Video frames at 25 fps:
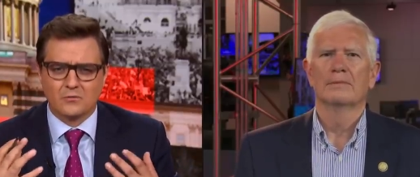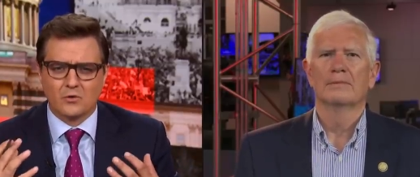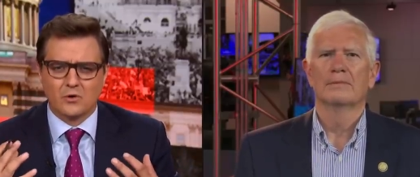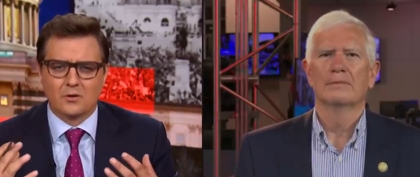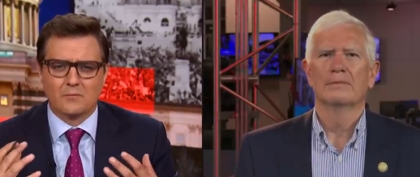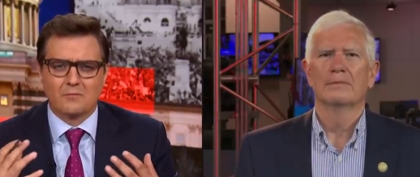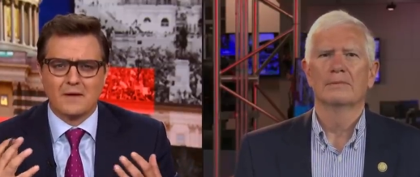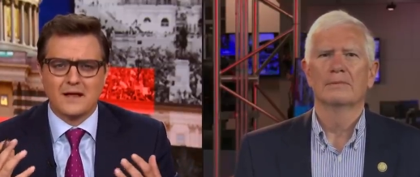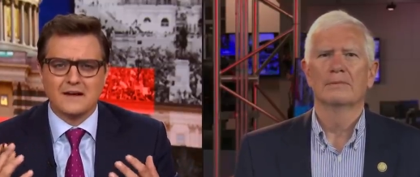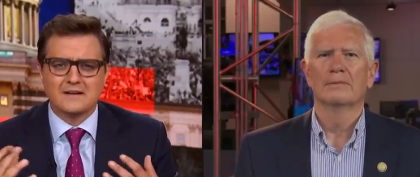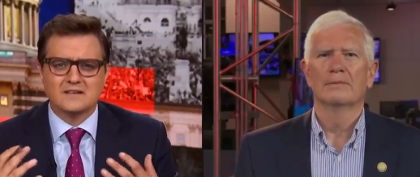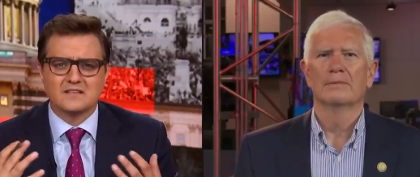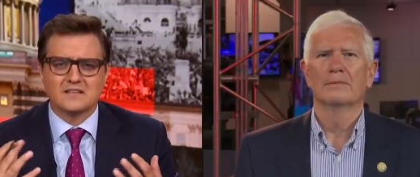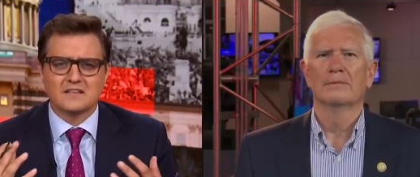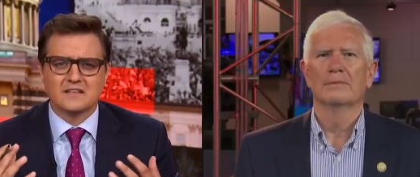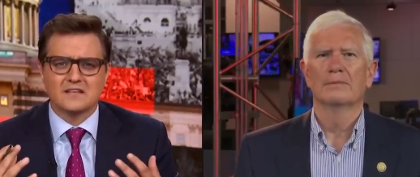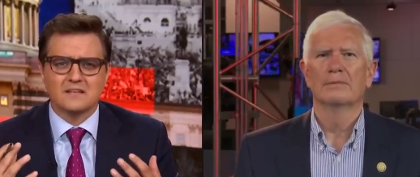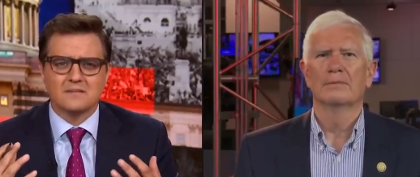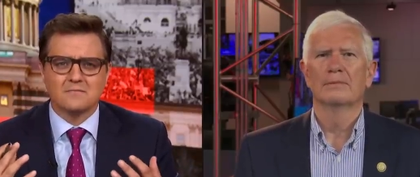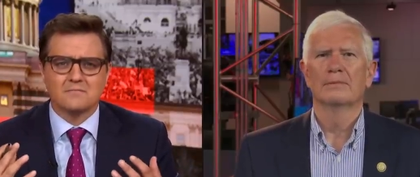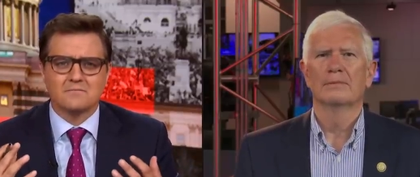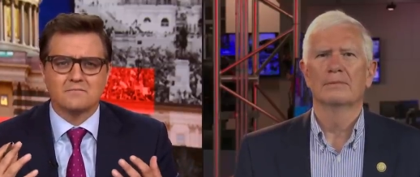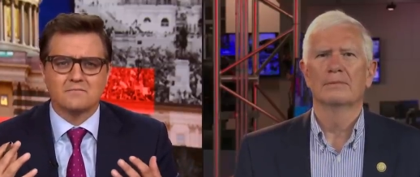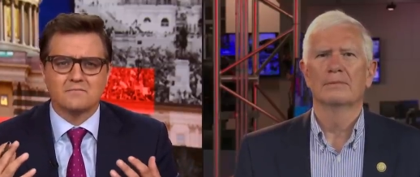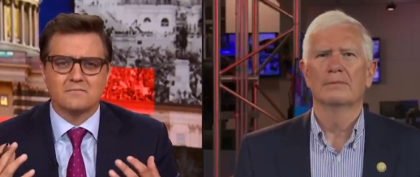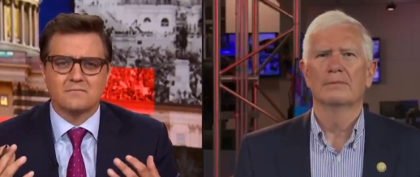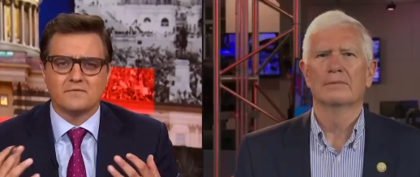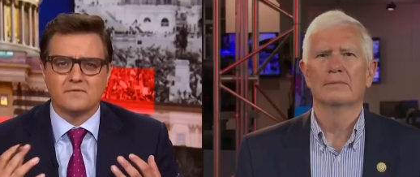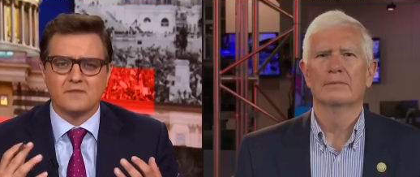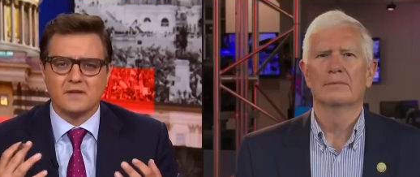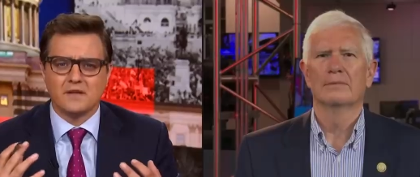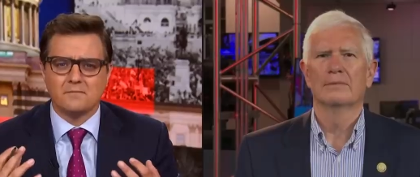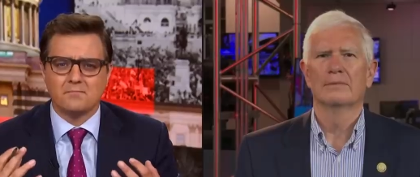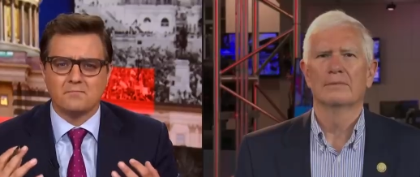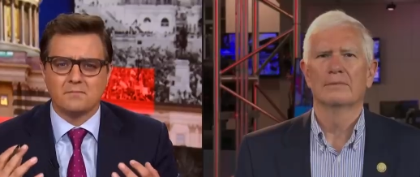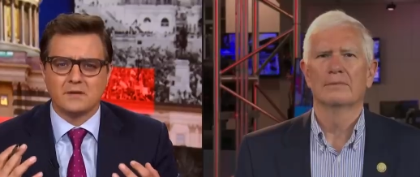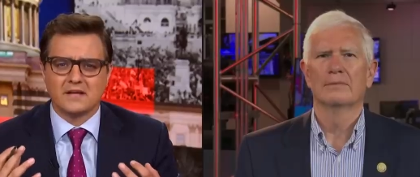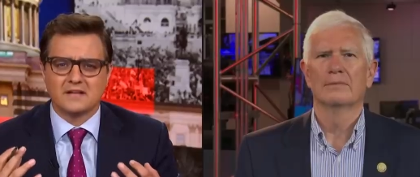Speaker 1: or mentally
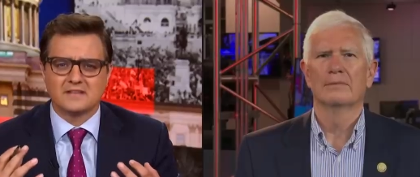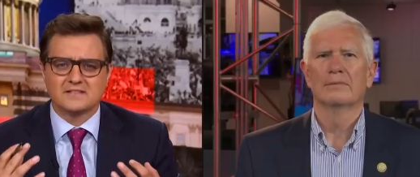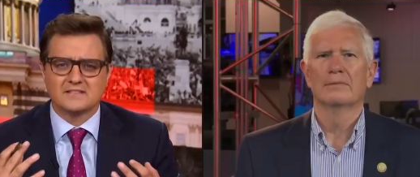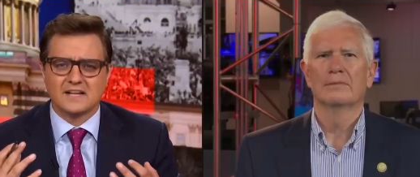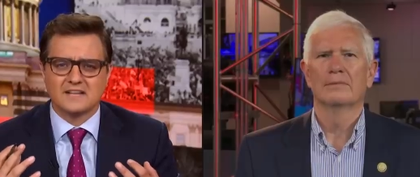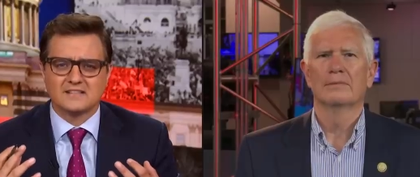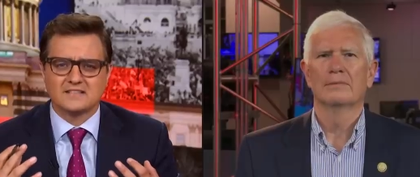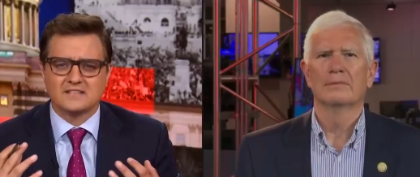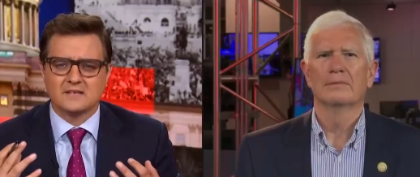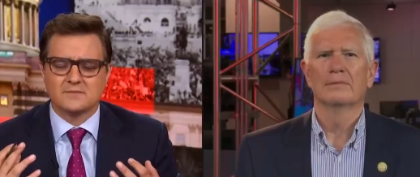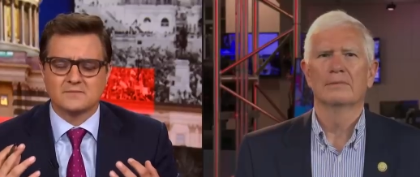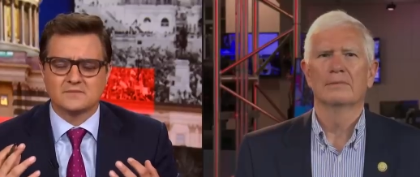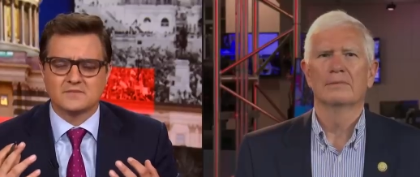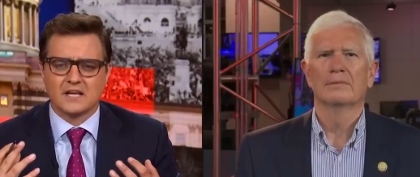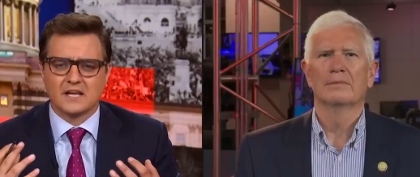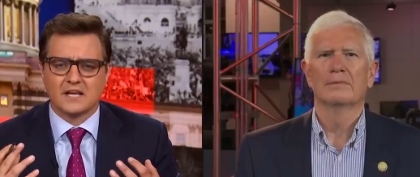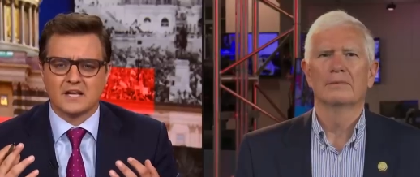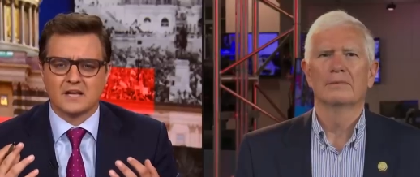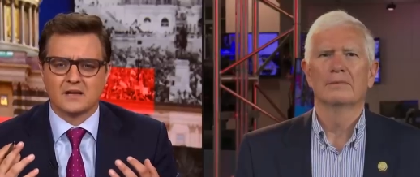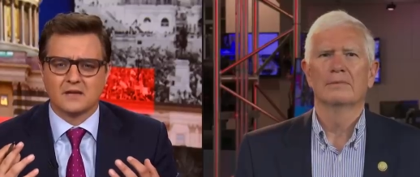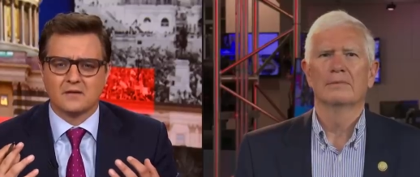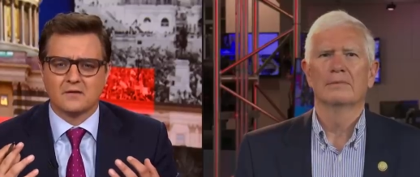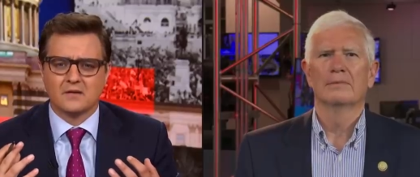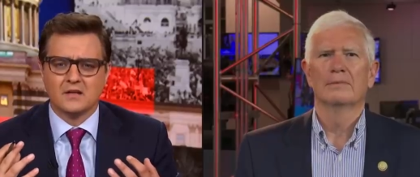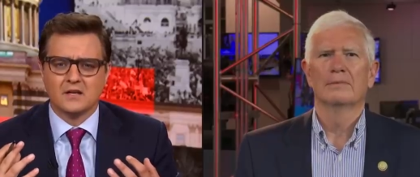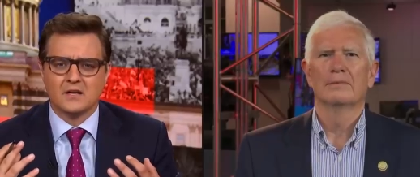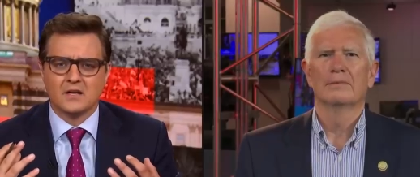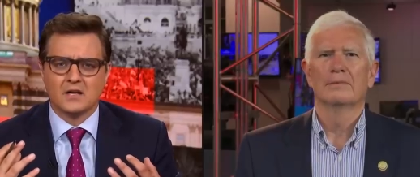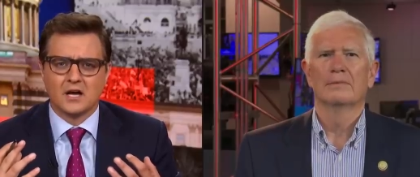fit because that seems like a,